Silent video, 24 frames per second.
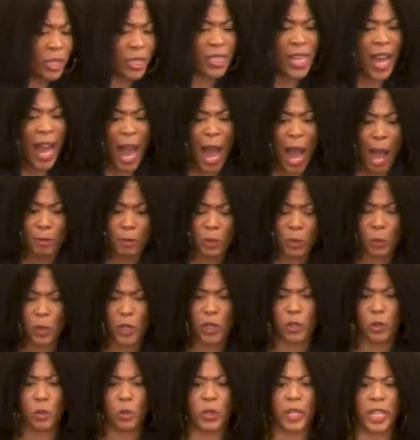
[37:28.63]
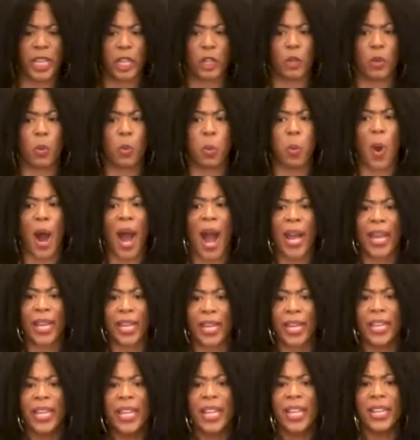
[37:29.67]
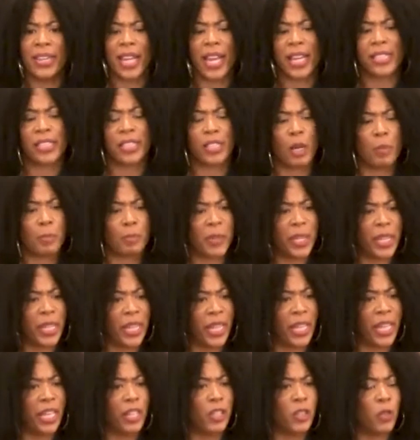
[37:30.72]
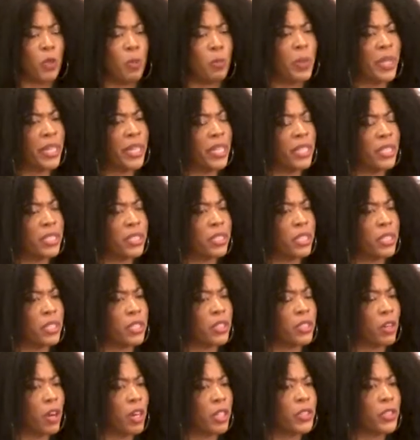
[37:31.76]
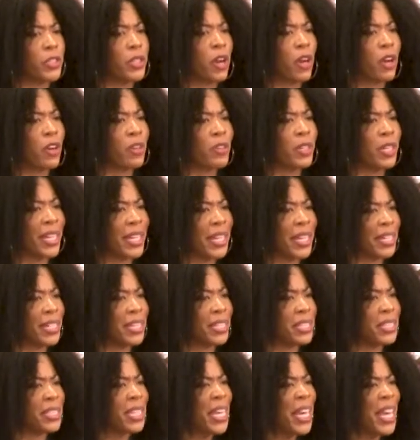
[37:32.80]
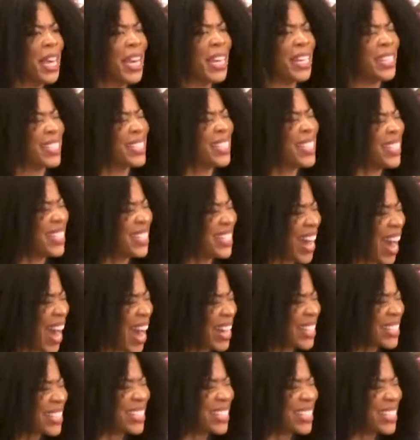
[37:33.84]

times when you get quiet that something in you begins to start turning, and this it's not